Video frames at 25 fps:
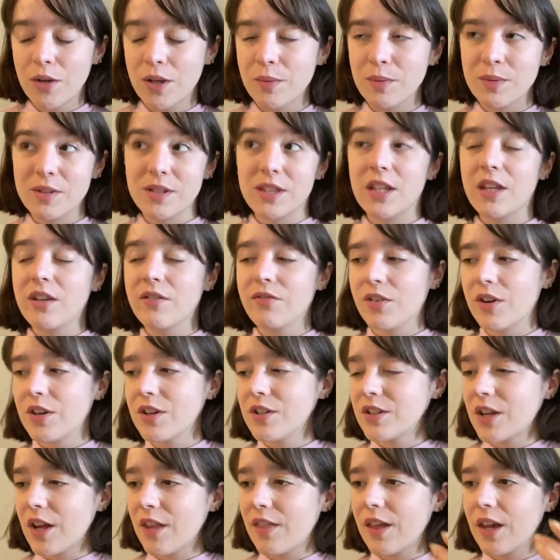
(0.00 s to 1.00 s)
It was the
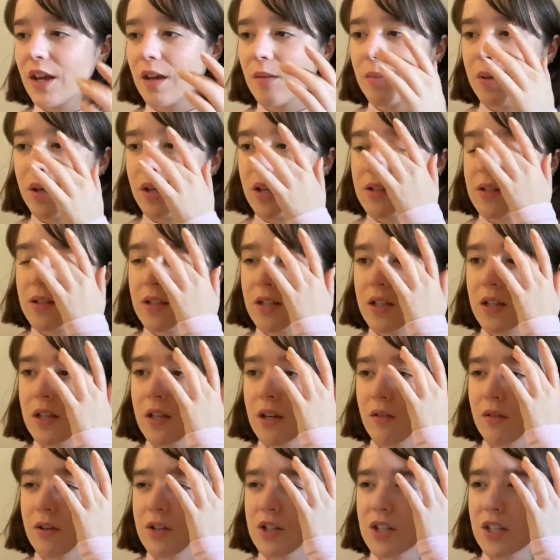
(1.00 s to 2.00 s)
first, I think, because he
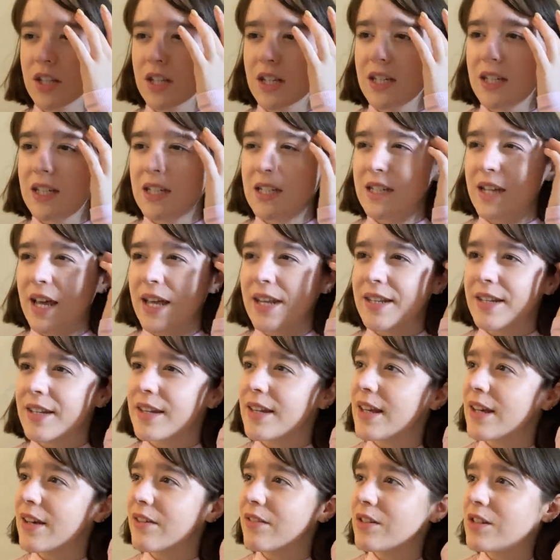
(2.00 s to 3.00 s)
originally intended
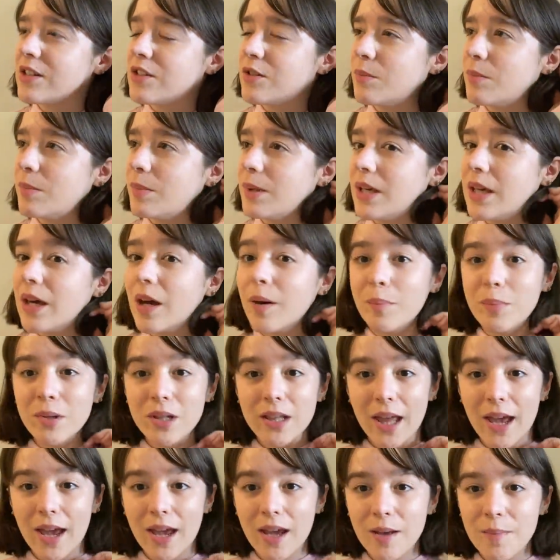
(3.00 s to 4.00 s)
it to be a
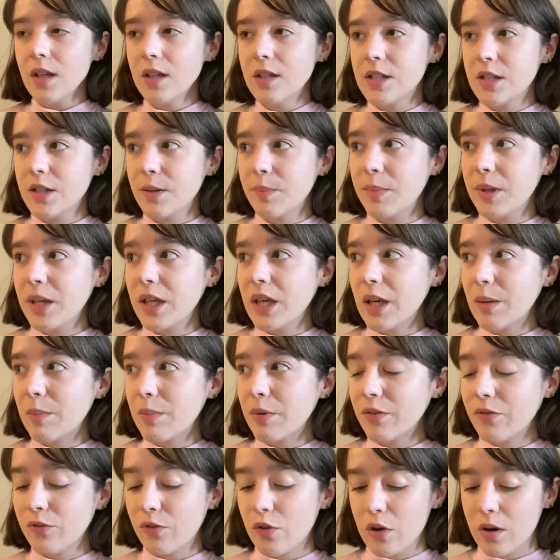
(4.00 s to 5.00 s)
play to be
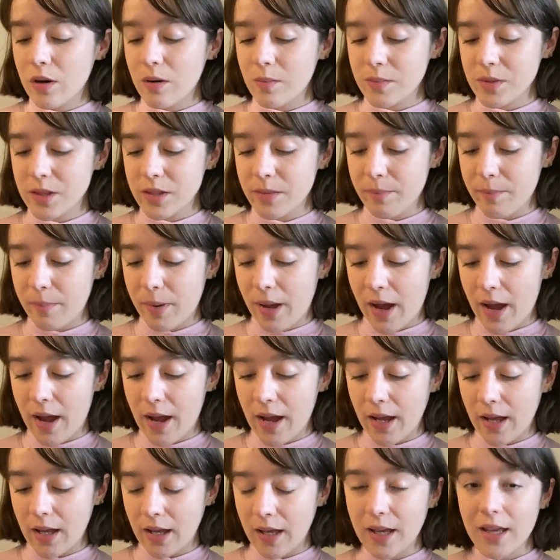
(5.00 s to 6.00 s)
performed
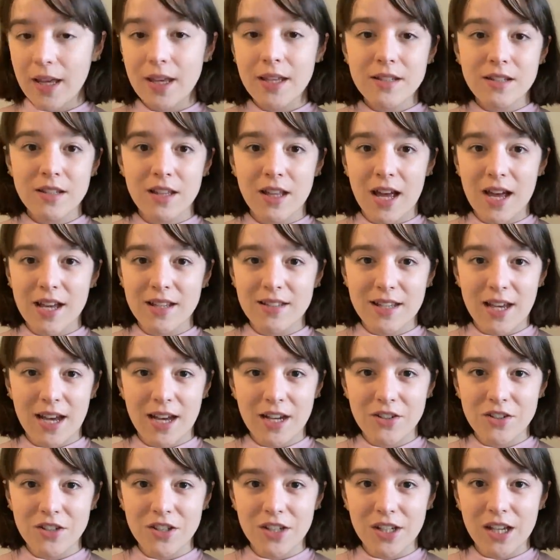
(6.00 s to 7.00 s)
by his class,
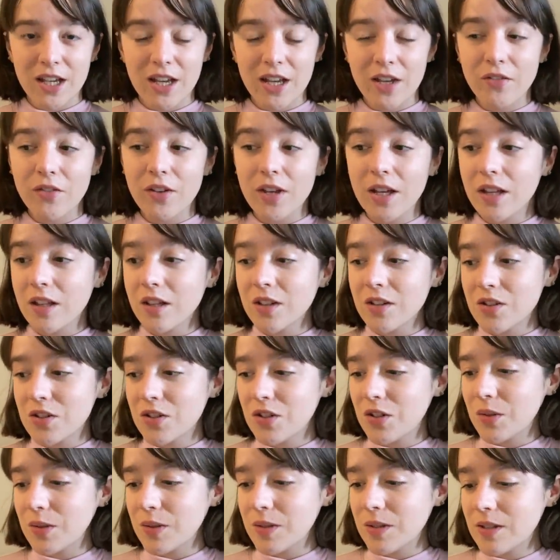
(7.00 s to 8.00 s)
actually, of English
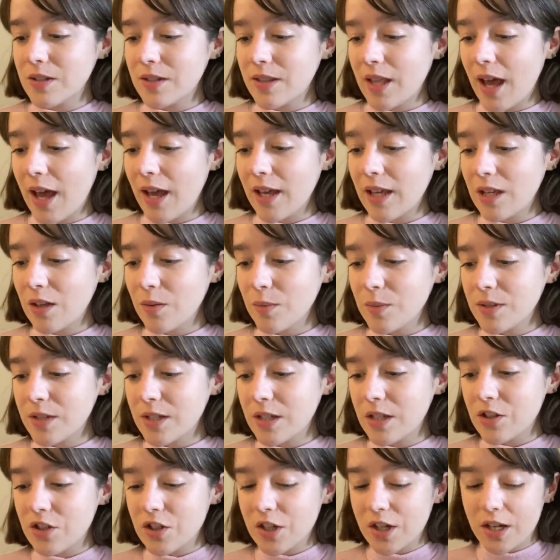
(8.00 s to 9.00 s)
students that he was
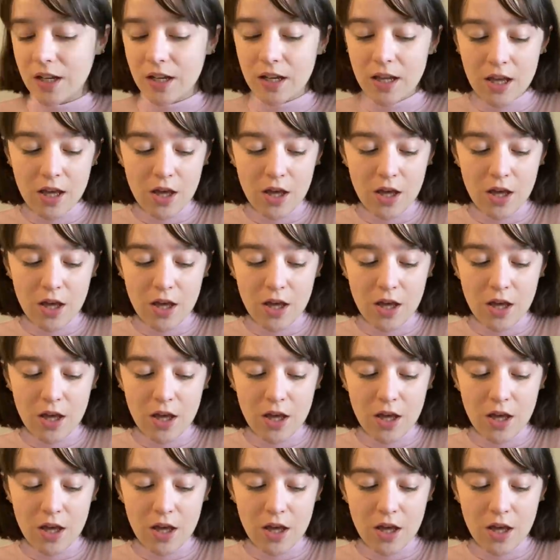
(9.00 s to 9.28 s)
teaching